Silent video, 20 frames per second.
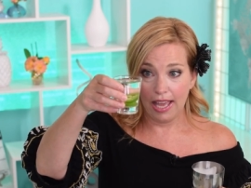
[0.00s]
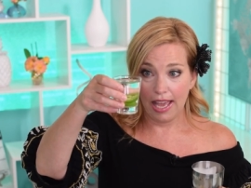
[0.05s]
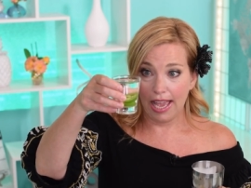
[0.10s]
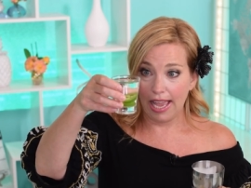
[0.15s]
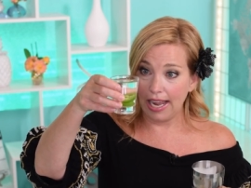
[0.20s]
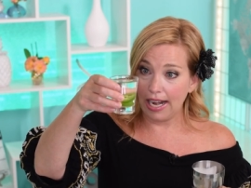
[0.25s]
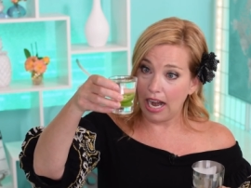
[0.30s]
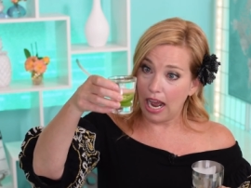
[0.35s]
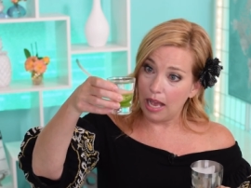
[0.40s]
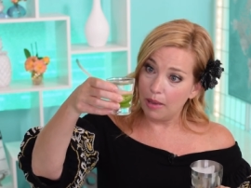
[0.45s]

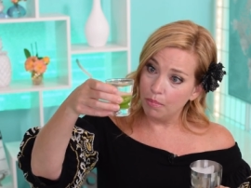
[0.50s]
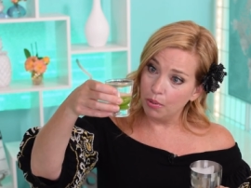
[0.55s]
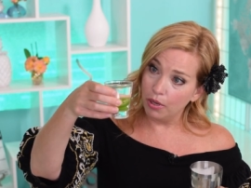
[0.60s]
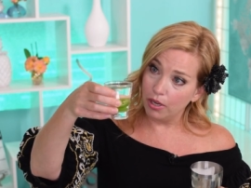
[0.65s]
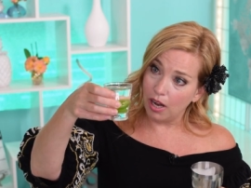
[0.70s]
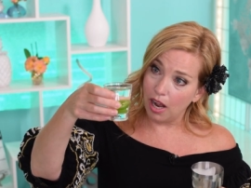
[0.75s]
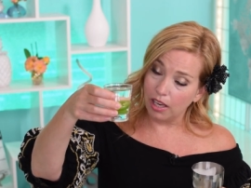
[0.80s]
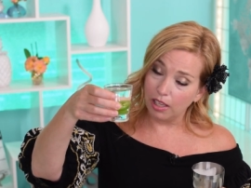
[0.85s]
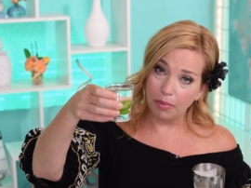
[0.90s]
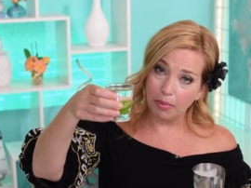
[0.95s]
and I put
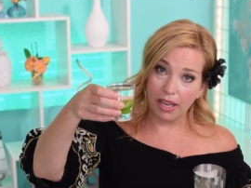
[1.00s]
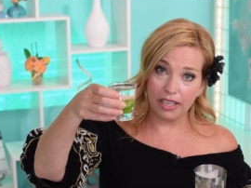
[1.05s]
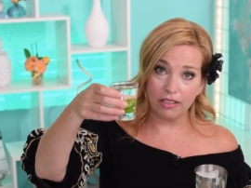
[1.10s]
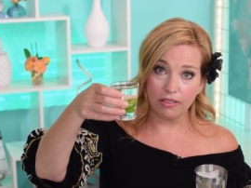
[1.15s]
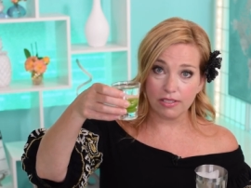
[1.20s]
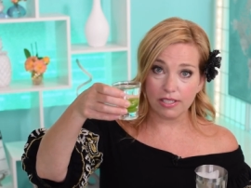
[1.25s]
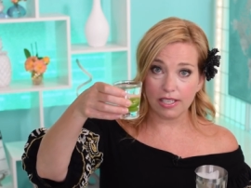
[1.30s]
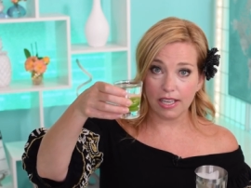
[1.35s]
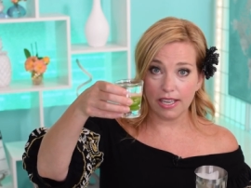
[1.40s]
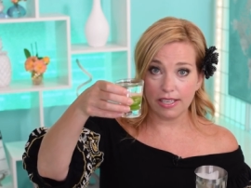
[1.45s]

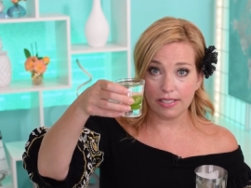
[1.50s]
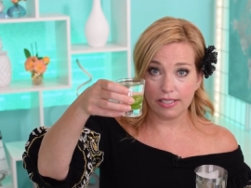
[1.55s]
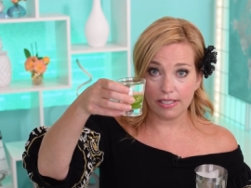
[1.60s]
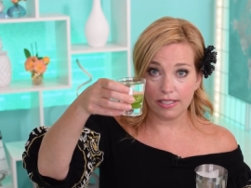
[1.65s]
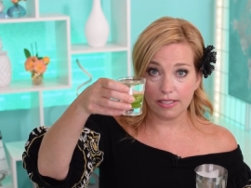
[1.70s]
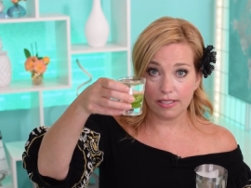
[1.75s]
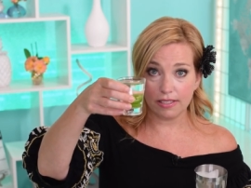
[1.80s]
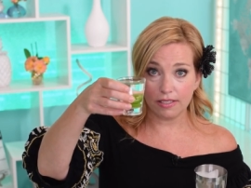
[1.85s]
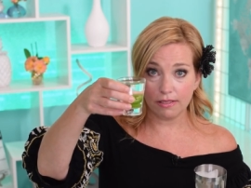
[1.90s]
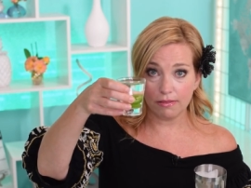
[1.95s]
jalapeno
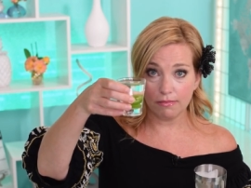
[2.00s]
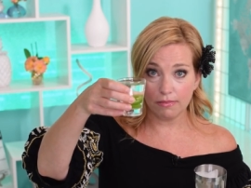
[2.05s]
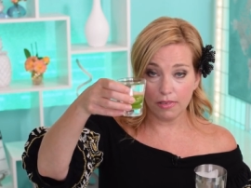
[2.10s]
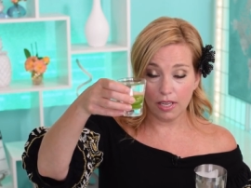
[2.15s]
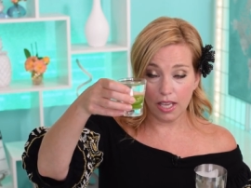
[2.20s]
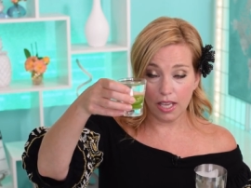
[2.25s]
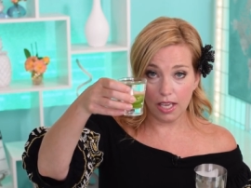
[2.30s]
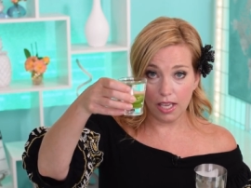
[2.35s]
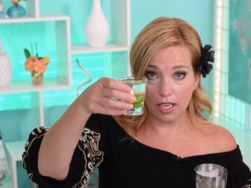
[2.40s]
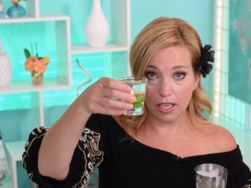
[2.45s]
slices
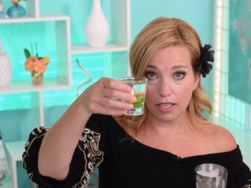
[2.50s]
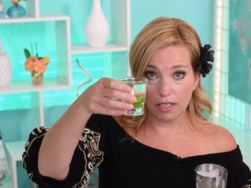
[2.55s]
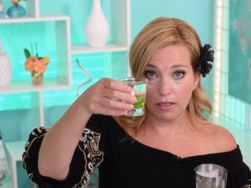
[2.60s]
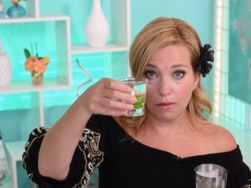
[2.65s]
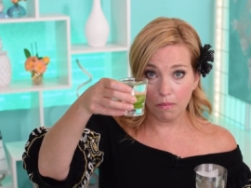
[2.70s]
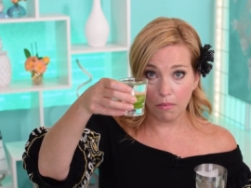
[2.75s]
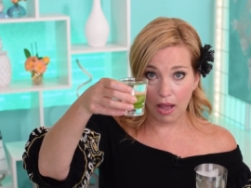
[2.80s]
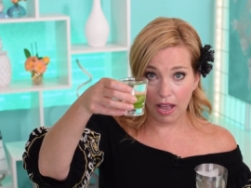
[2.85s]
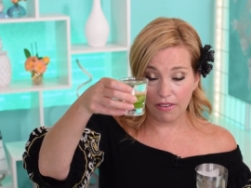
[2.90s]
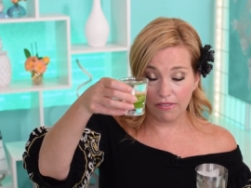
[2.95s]

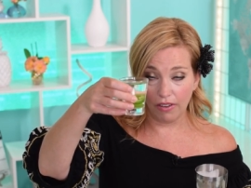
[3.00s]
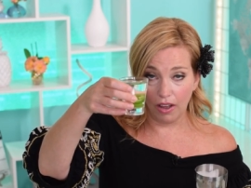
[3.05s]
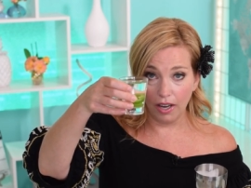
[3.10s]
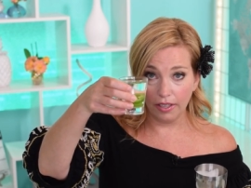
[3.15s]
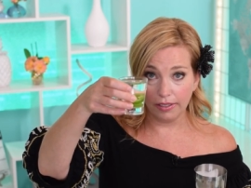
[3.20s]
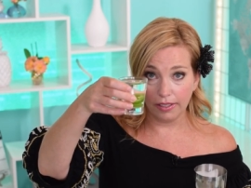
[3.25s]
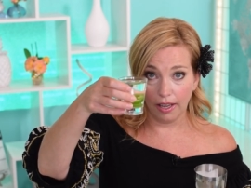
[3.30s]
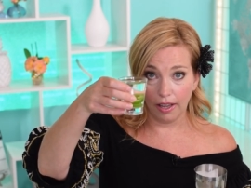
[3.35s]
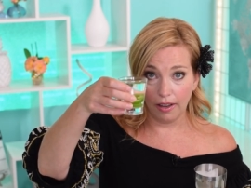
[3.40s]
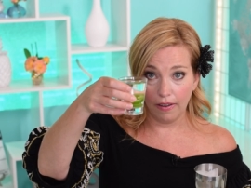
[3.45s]
in my
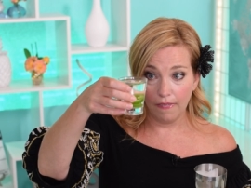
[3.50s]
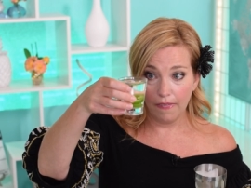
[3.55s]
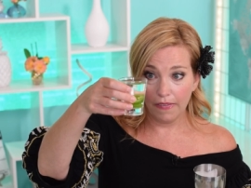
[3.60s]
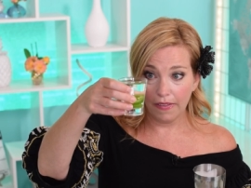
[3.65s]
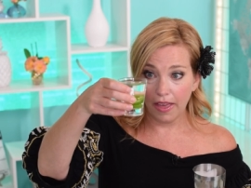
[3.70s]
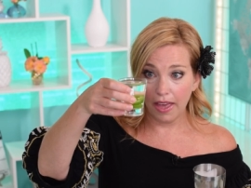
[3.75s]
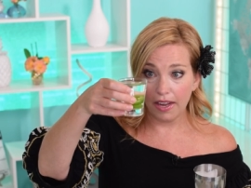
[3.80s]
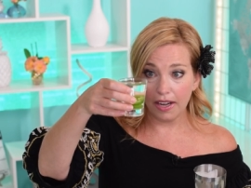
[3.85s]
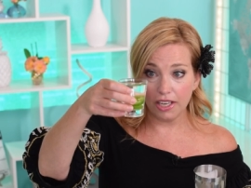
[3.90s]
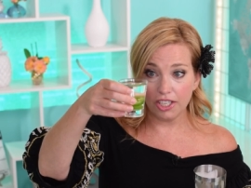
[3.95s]
vodka.
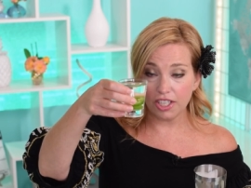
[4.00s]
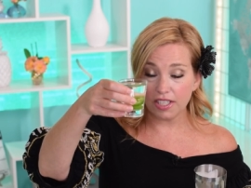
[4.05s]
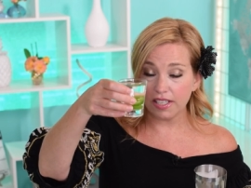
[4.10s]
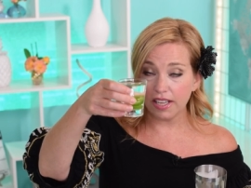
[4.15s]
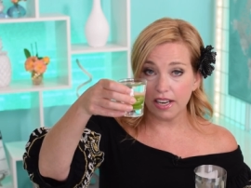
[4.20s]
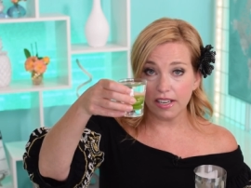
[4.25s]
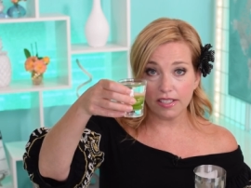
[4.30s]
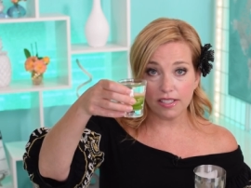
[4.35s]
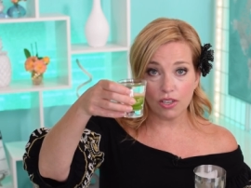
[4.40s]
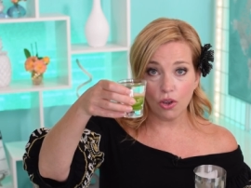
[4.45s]
And I just
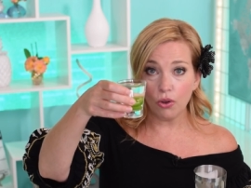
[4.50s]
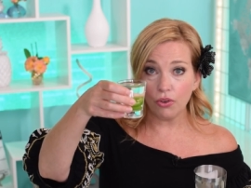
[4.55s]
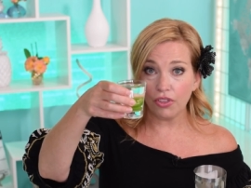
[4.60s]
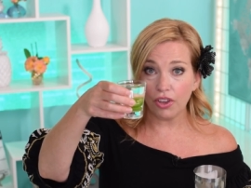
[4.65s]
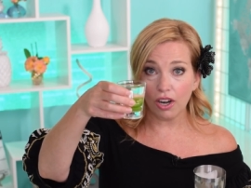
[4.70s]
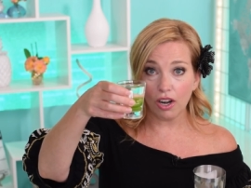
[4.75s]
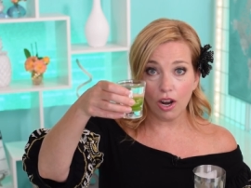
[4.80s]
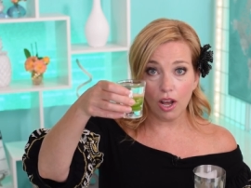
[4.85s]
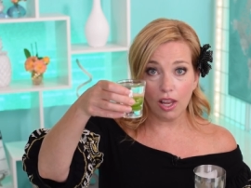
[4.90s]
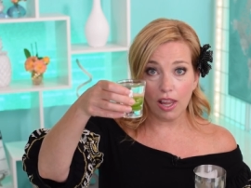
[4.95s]
let it soak
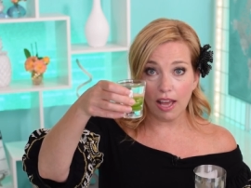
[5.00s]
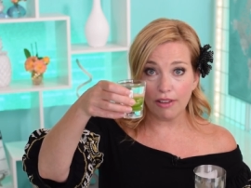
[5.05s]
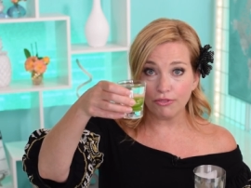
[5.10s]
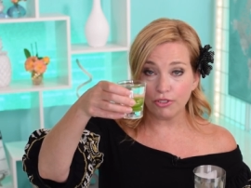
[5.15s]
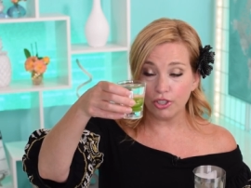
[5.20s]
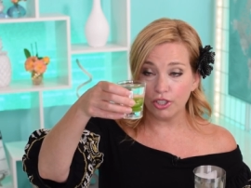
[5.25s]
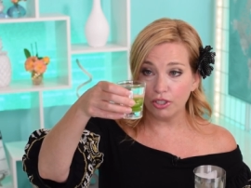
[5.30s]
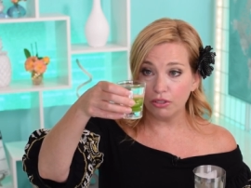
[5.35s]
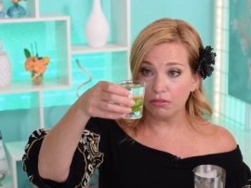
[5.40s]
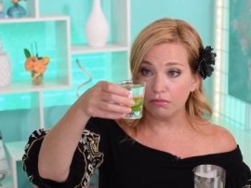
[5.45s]
there all
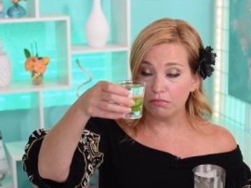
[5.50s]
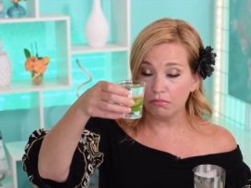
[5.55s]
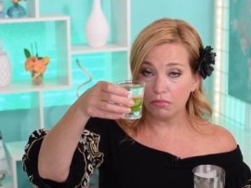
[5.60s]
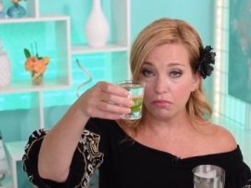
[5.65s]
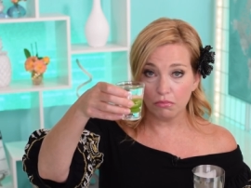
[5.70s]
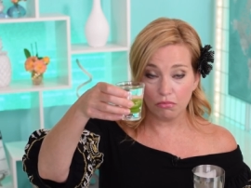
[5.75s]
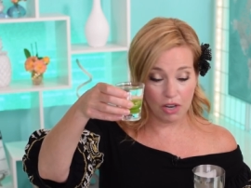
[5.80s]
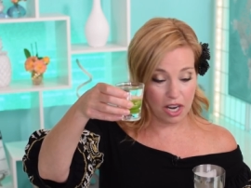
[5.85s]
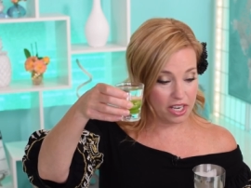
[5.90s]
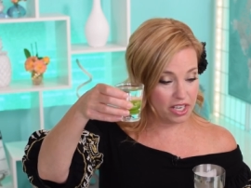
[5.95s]
afternoon
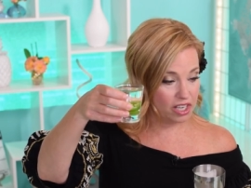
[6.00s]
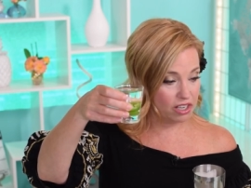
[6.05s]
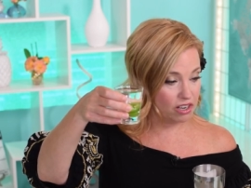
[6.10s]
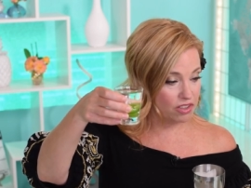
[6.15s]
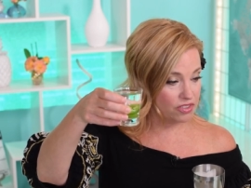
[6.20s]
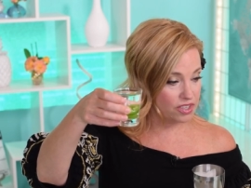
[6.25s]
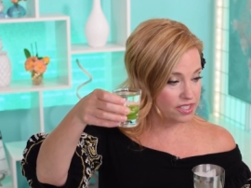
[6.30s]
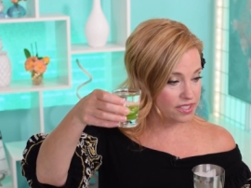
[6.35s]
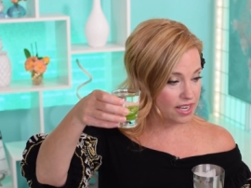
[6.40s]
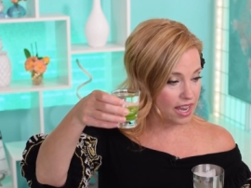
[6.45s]
right here in
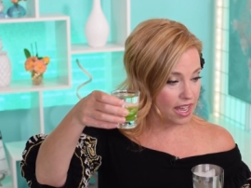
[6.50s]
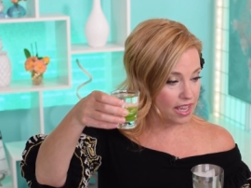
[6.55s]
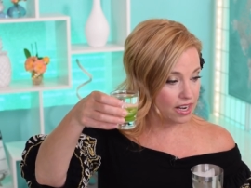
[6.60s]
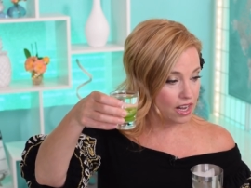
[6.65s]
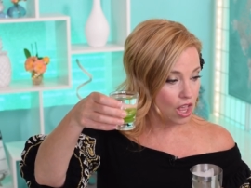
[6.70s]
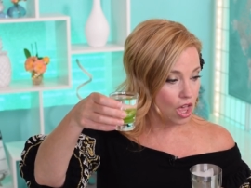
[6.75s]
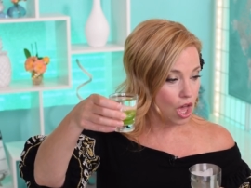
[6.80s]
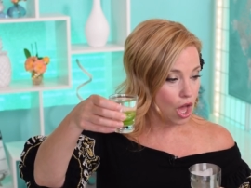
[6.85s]
the set.